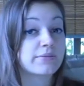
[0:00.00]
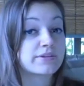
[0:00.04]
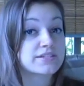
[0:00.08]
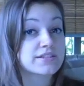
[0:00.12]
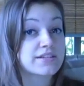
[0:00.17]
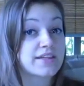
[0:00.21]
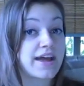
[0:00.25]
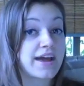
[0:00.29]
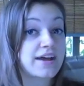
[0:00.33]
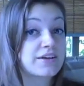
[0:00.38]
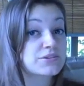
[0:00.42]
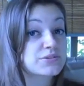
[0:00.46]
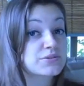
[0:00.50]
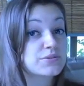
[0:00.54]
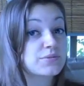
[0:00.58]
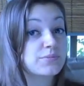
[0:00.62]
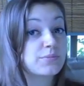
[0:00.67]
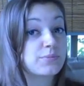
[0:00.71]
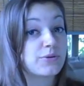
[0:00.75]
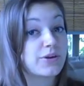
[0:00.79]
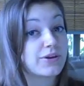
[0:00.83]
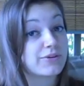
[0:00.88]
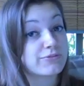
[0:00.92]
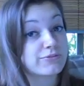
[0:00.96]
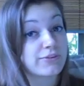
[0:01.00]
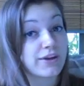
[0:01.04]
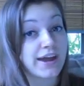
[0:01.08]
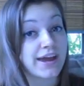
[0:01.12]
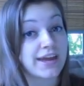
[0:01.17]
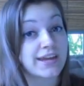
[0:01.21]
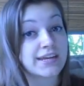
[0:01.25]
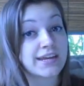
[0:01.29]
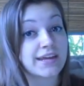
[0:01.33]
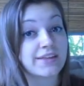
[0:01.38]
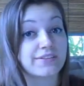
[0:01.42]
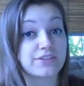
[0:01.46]
into the house with a
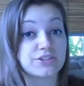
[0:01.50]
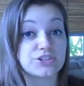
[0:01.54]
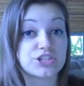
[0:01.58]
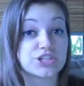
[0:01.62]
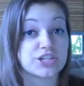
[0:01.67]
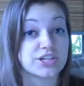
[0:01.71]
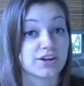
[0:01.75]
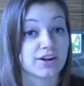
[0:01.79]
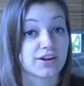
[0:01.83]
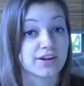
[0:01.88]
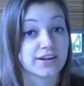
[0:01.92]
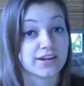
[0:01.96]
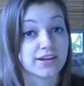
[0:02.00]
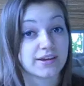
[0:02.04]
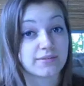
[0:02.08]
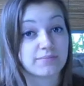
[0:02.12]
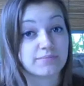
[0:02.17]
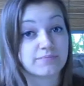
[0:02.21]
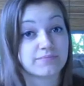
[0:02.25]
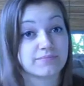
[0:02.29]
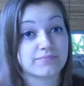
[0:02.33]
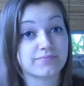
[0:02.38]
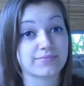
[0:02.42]
boyfriend and then cheat on him.